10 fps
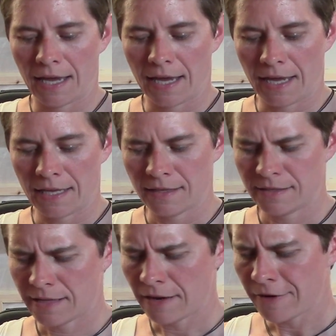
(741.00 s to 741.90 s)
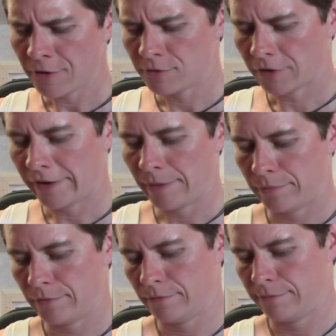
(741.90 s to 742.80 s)
And the
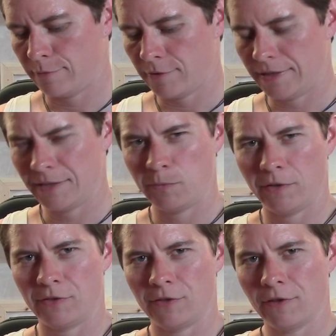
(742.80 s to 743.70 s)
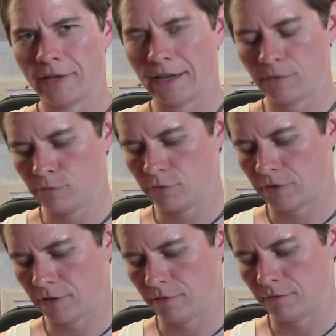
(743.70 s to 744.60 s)
stereotype of what a lesbian should look at
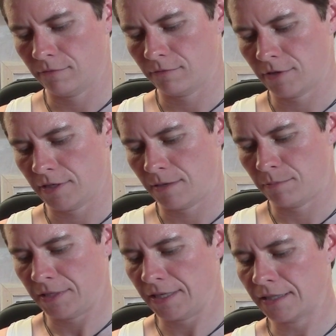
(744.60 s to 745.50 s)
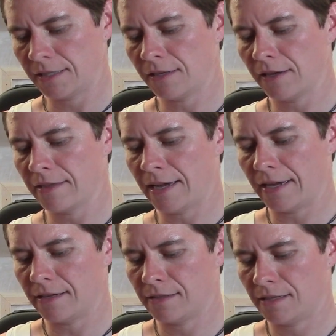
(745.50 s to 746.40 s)
also, I didn't particularly like that.